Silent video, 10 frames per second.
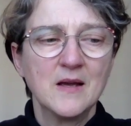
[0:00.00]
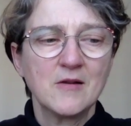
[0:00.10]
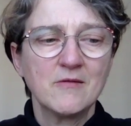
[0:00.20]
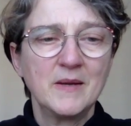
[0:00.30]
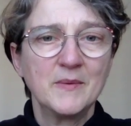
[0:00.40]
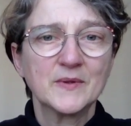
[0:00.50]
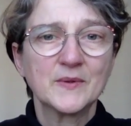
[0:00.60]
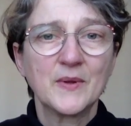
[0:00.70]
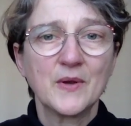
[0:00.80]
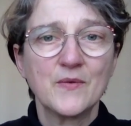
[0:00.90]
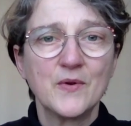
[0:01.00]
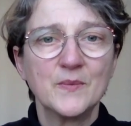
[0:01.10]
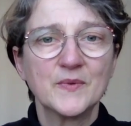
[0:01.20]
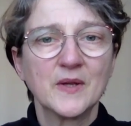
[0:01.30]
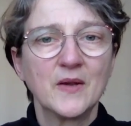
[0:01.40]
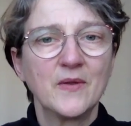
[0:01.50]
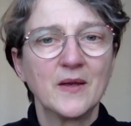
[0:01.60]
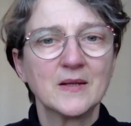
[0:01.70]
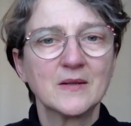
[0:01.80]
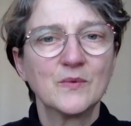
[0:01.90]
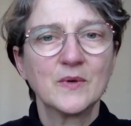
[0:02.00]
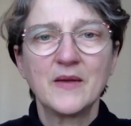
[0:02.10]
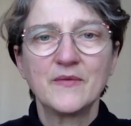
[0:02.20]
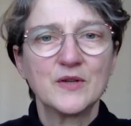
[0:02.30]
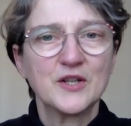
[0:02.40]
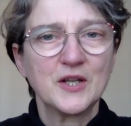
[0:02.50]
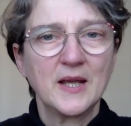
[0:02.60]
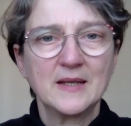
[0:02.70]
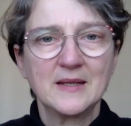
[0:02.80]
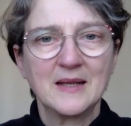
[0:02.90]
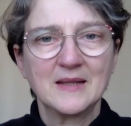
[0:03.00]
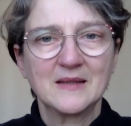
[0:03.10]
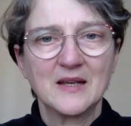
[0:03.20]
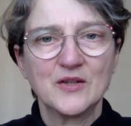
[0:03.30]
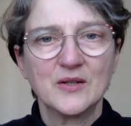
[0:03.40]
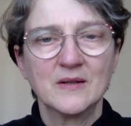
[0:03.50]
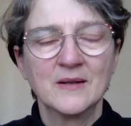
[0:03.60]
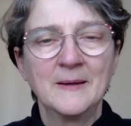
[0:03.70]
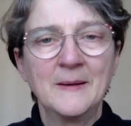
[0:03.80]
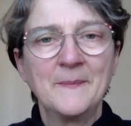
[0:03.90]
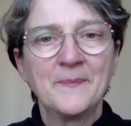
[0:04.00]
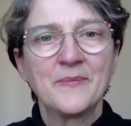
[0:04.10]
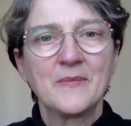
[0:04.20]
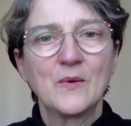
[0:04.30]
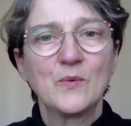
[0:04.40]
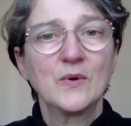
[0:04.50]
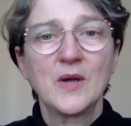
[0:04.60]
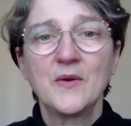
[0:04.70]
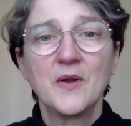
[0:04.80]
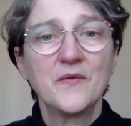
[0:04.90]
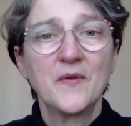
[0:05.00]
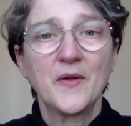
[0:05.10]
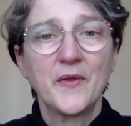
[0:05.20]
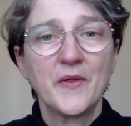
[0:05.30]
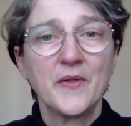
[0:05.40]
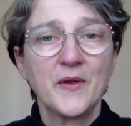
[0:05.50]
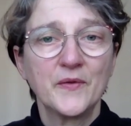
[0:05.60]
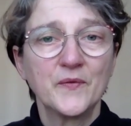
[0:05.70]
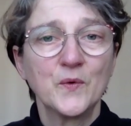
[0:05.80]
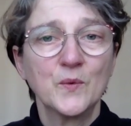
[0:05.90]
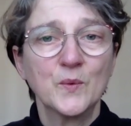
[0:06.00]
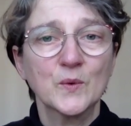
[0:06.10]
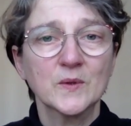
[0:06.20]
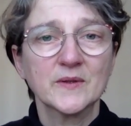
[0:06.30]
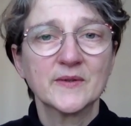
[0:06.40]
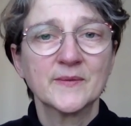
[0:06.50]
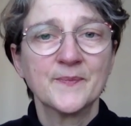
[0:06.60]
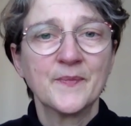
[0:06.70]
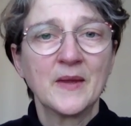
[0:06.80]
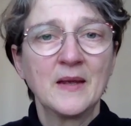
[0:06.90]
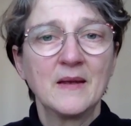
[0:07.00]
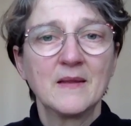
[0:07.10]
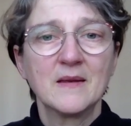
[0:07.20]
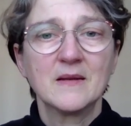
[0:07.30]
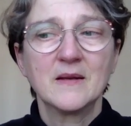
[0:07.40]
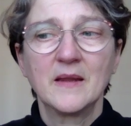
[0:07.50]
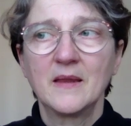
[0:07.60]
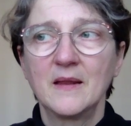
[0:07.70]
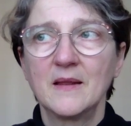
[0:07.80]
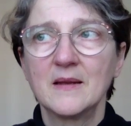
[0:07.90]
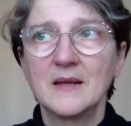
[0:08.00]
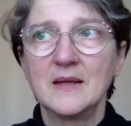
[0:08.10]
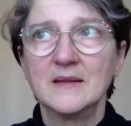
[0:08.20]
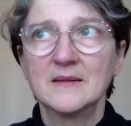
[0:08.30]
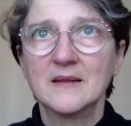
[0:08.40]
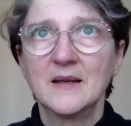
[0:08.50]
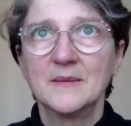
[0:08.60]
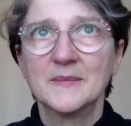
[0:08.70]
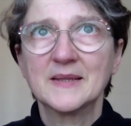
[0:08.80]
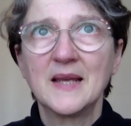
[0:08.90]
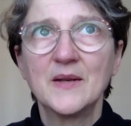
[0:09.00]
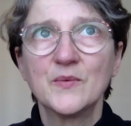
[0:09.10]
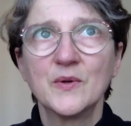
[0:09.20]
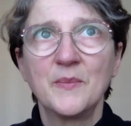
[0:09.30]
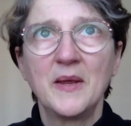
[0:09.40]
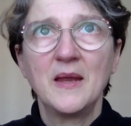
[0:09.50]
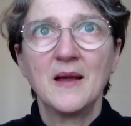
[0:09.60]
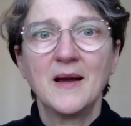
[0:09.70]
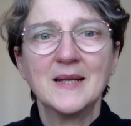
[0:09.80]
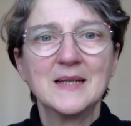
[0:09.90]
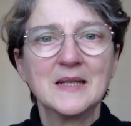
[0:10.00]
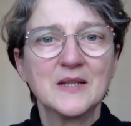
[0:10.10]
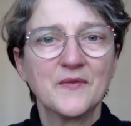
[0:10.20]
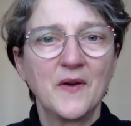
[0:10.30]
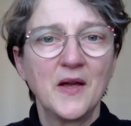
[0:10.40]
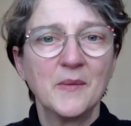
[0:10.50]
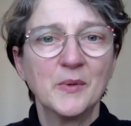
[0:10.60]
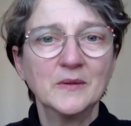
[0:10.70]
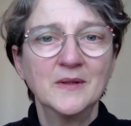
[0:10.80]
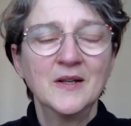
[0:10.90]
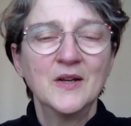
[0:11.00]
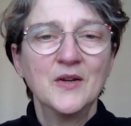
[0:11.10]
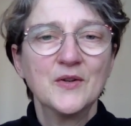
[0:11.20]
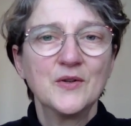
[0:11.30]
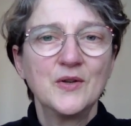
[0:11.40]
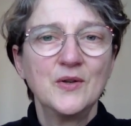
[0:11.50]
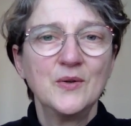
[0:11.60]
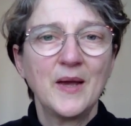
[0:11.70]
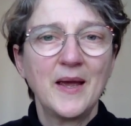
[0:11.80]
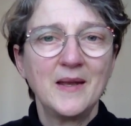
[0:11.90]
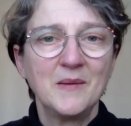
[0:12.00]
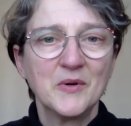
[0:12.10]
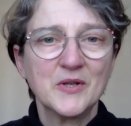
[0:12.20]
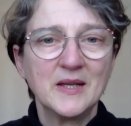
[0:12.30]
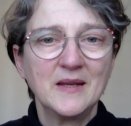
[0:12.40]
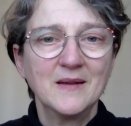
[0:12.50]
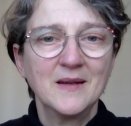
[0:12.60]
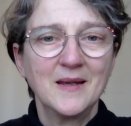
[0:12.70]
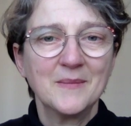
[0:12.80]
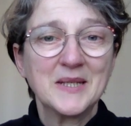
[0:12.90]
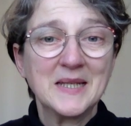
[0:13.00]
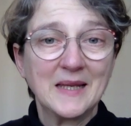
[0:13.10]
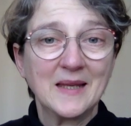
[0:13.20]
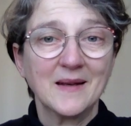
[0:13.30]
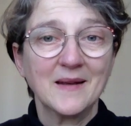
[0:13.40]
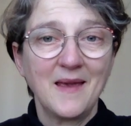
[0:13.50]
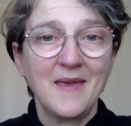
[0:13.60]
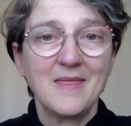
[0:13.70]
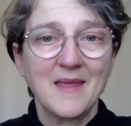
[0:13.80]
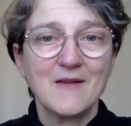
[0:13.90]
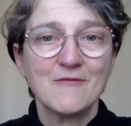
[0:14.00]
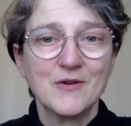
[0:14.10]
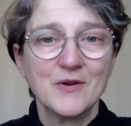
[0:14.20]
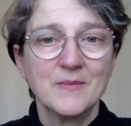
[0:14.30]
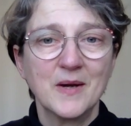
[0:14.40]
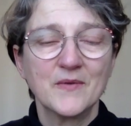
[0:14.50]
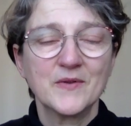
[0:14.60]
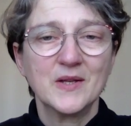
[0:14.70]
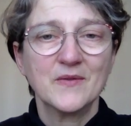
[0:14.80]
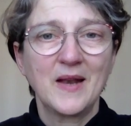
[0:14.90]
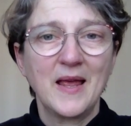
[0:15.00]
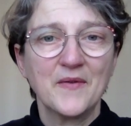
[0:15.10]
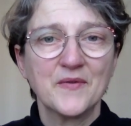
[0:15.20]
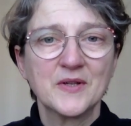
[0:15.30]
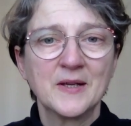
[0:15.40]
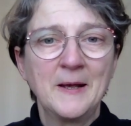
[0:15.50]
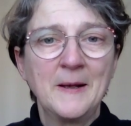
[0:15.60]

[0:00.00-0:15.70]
agreements with a group so that whatever is shared in that session will go no further than those four walls, that nothing that is said would be identifiable to anybody particular in that room after you've left,